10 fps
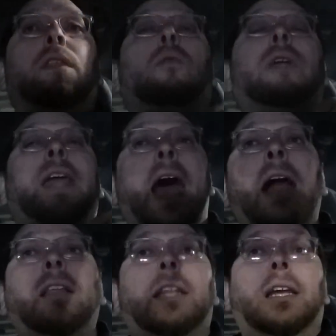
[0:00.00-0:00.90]
the
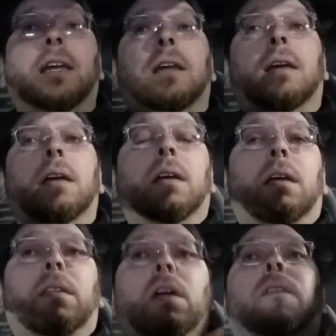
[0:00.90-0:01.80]
reality,
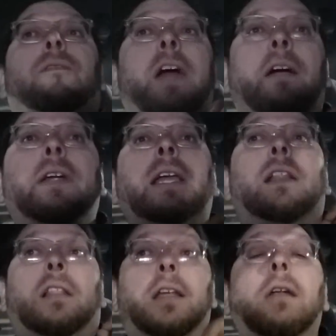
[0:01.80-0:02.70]
the very
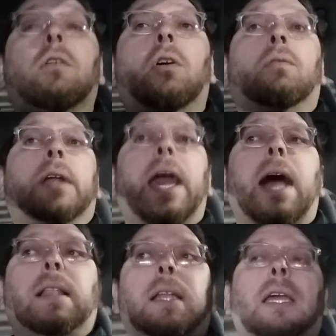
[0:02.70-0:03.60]
literal
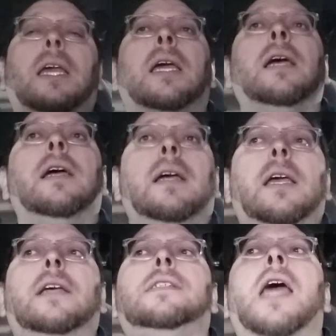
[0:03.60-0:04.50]
reality,
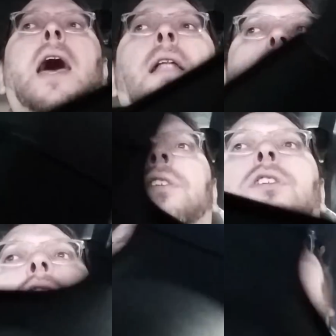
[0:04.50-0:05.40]
is that church
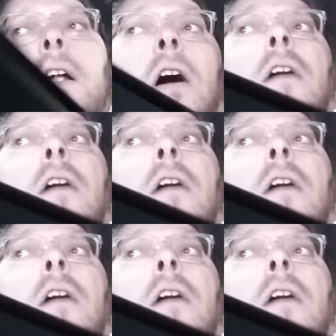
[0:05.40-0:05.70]
and state